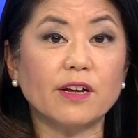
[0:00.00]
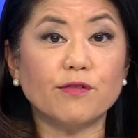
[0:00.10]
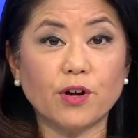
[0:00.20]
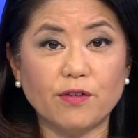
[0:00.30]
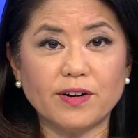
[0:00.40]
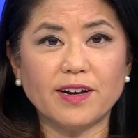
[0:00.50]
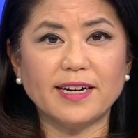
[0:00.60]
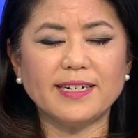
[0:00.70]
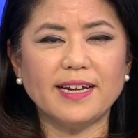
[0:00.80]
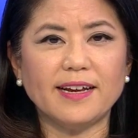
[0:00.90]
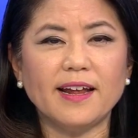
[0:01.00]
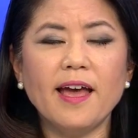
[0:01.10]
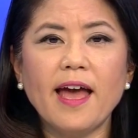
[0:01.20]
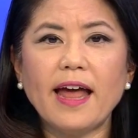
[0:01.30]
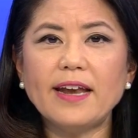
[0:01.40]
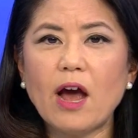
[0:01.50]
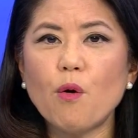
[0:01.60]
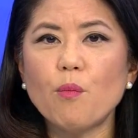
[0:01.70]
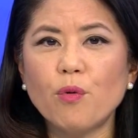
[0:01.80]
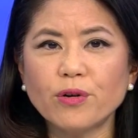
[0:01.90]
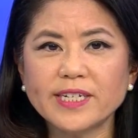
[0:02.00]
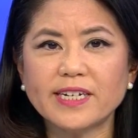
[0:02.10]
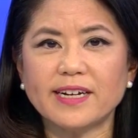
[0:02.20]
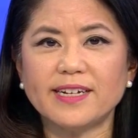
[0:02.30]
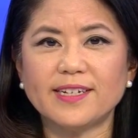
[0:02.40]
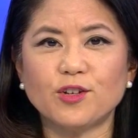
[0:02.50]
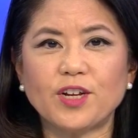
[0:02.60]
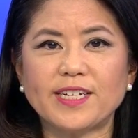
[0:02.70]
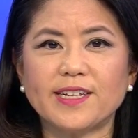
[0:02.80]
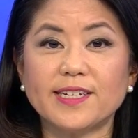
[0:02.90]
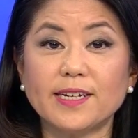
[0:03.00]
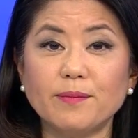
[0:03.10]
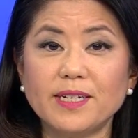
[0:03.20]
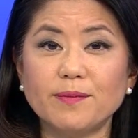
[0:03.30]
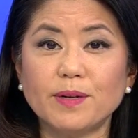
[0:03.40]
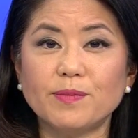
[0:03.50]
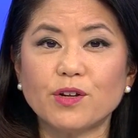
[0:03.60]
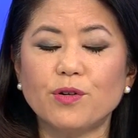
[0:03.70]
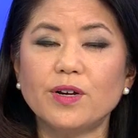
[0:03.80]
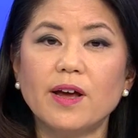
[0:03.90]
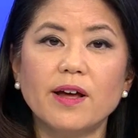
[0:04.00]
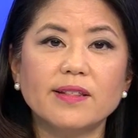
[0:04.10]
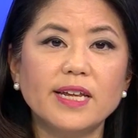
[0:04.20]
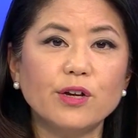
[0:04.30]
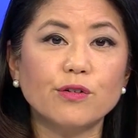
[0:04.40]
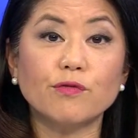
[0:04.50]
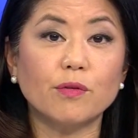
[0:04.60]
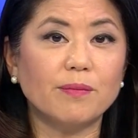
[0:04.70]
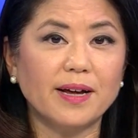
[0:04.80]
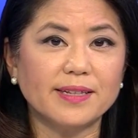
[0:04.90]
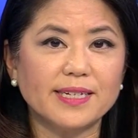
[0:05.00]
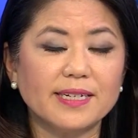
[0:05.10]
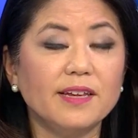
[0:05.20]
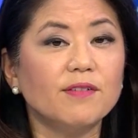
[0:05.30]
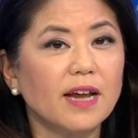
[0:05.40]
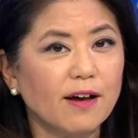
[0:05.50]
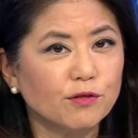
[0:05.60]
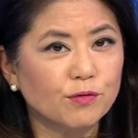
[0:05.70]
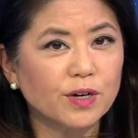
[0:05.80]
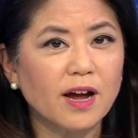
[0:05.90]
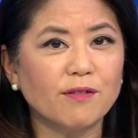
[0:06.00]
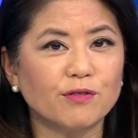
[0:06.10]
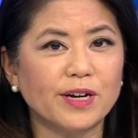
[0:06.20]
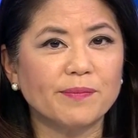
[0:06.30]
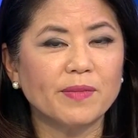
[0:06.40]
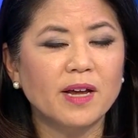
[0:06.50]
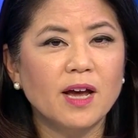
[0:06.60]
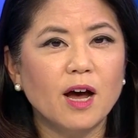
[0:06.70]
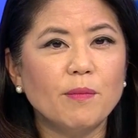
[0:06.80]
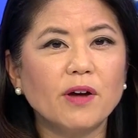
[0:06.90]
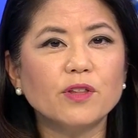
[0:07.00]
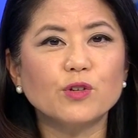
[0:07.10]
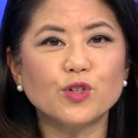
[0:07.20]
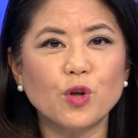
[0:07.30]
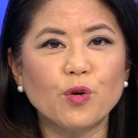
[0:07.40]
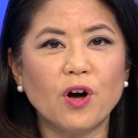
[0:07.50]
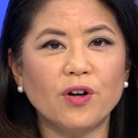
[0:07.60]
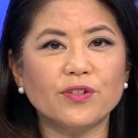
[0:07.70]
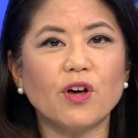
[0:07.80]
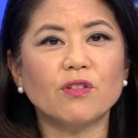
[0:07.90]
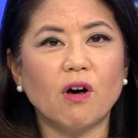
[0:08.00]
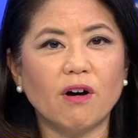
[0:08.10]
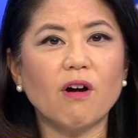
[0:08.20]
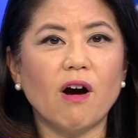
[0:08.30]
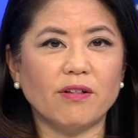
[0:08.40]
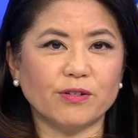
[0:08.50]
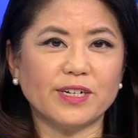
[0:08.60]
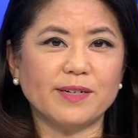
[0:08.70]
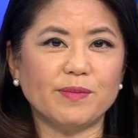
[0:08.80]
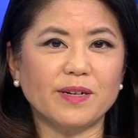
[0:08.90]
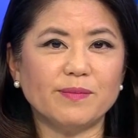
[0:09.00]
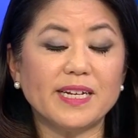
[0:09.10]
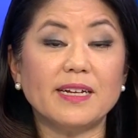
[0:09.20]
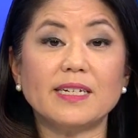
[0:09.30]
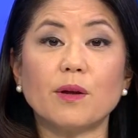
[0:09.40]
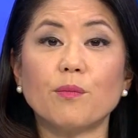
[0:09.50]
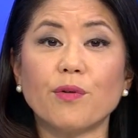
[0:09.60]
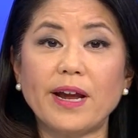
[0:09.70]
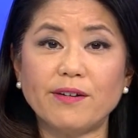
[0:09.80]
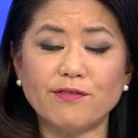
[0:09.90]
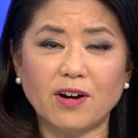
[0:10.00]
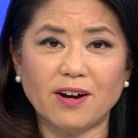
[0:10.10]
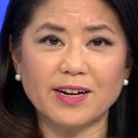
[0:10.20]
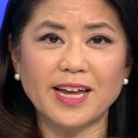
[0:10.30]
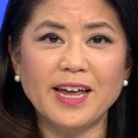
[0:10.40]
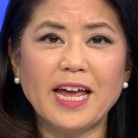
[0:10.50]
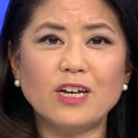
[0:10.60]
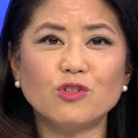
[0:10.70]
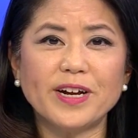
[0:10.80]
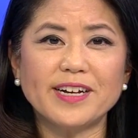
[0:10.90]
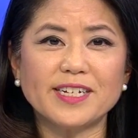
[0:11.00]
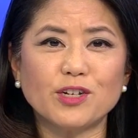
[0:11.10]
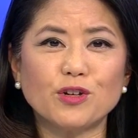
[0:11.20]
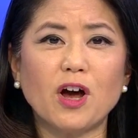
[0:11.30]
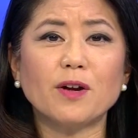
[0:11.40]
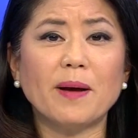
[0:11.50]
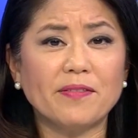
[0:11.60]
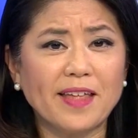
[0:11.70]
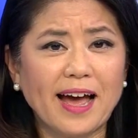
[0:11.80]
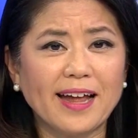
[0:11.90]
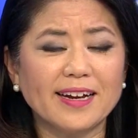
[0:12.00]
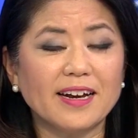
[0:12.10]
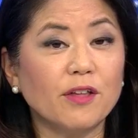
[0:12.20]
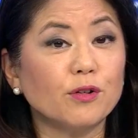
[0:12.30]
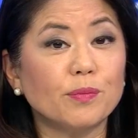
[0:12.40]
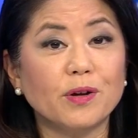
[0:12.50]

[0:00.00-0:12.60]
of COVID-19. And now more studies suggest that some symptoms could linger for months, even after recovery. Among those so-called long hauler symptoms is brain fog. And joining us to talk about that and other